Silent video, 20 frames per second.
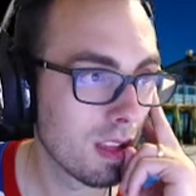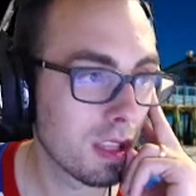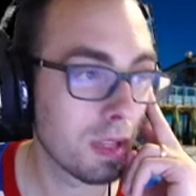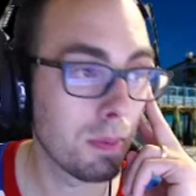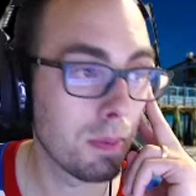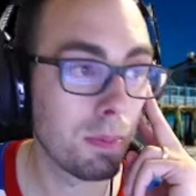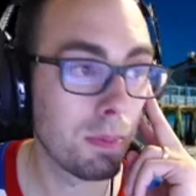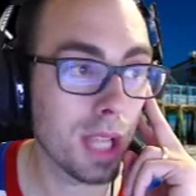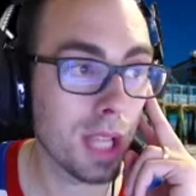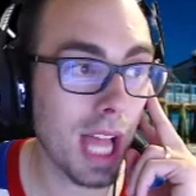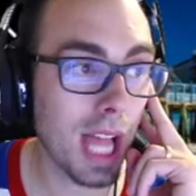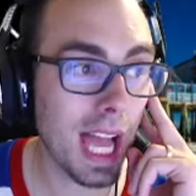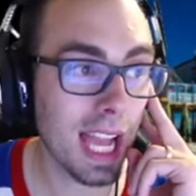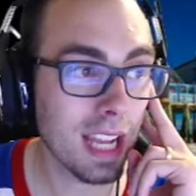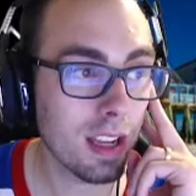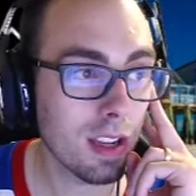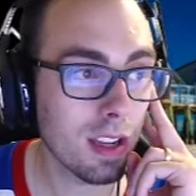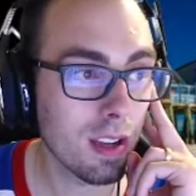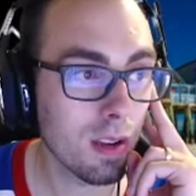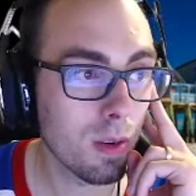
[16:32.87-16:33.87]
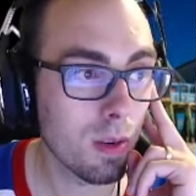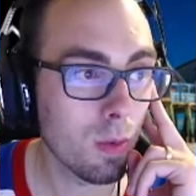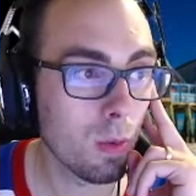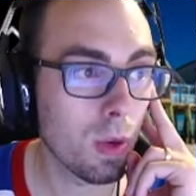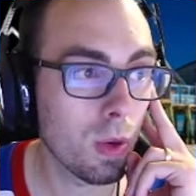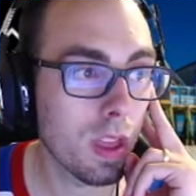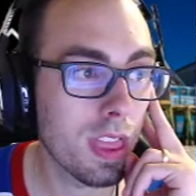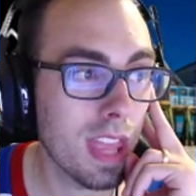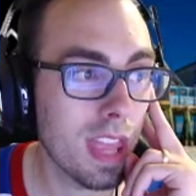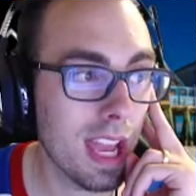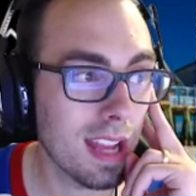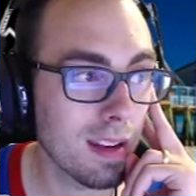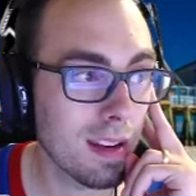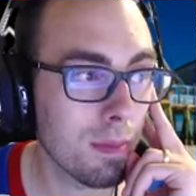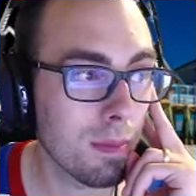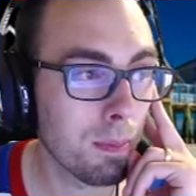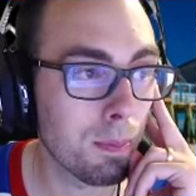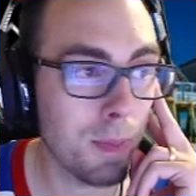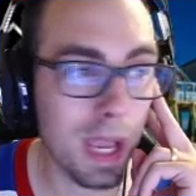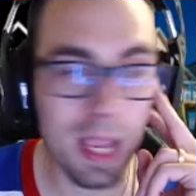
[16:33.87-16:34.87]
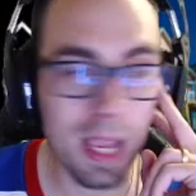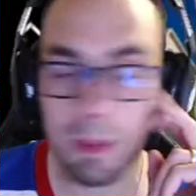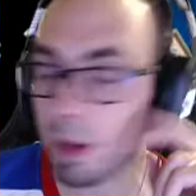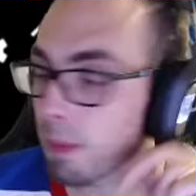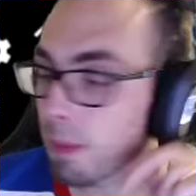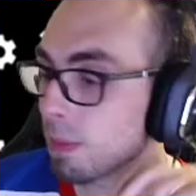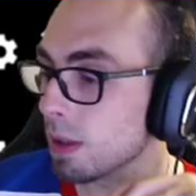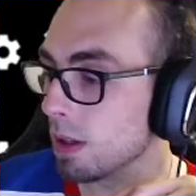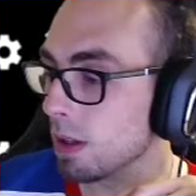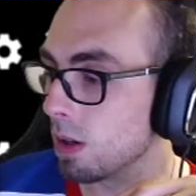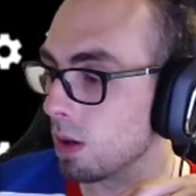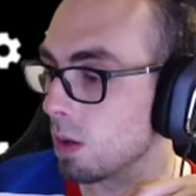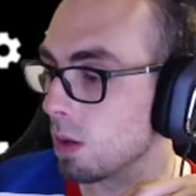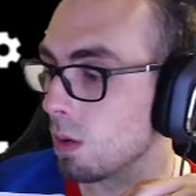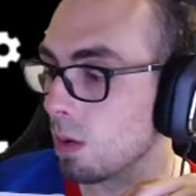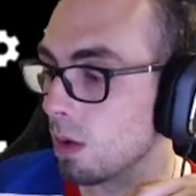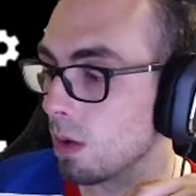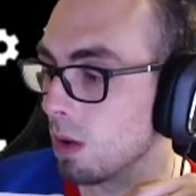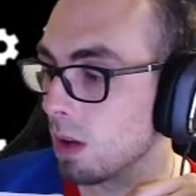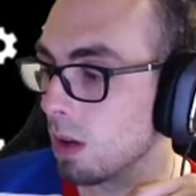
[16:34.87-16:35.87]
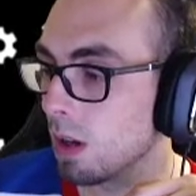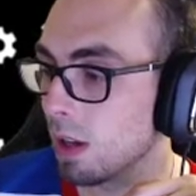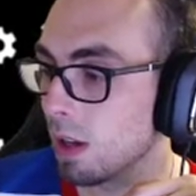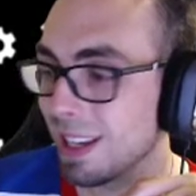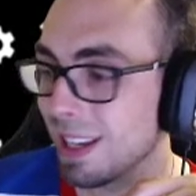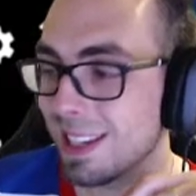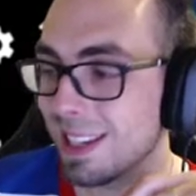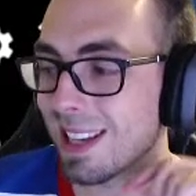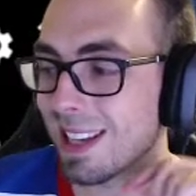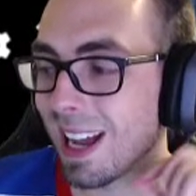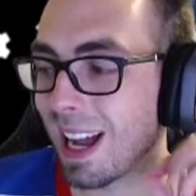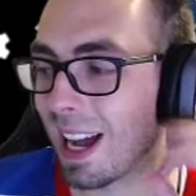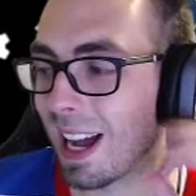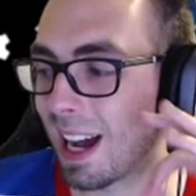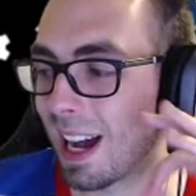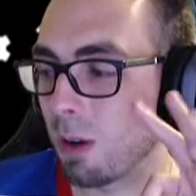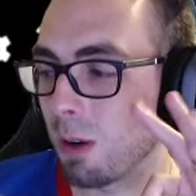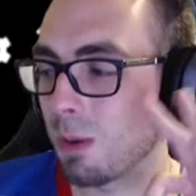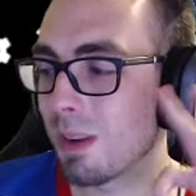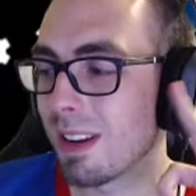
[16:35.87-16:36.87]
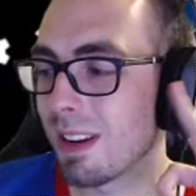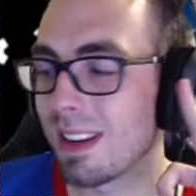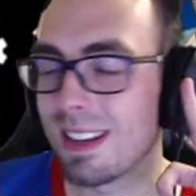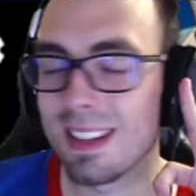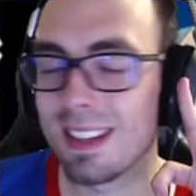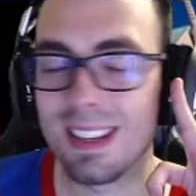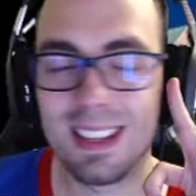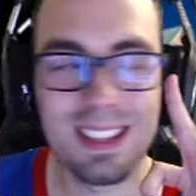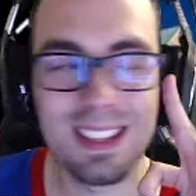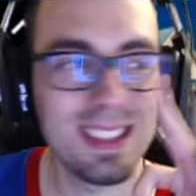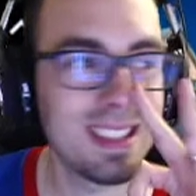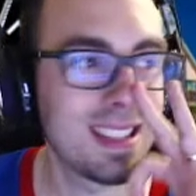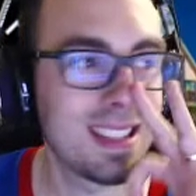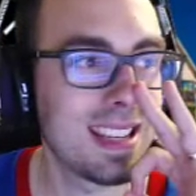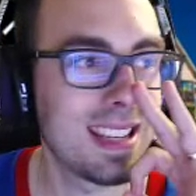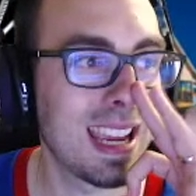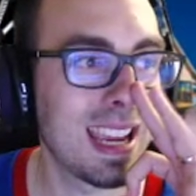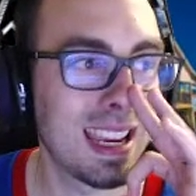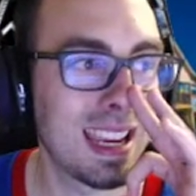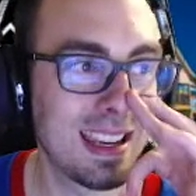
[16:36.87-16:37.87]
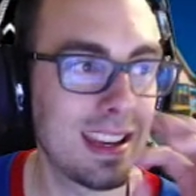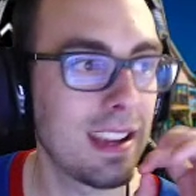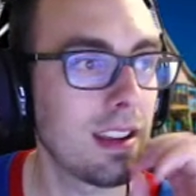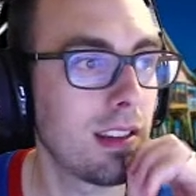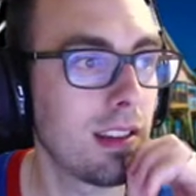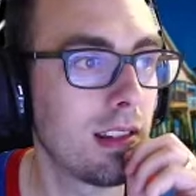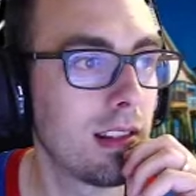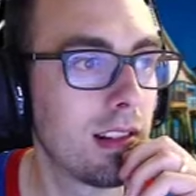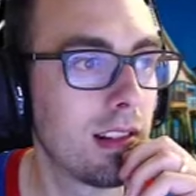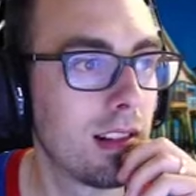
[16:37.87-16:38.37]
The black with that baby blue is outstanding.